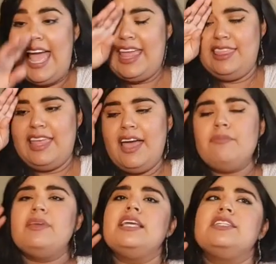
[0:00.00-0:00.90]
And
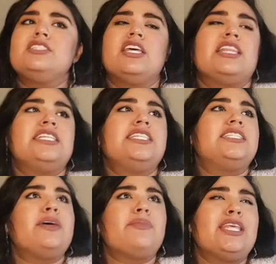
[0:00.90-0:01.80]
that means this is
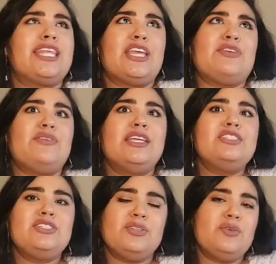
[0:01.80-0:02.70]
something that you
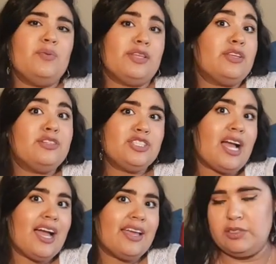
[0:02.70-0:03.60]
can do with your
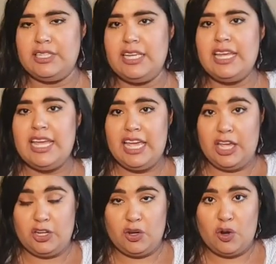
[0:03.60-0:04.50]
child
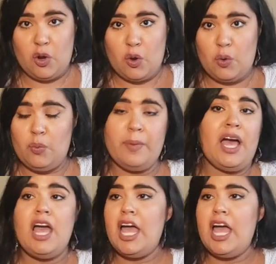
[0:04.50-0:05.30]
in your home.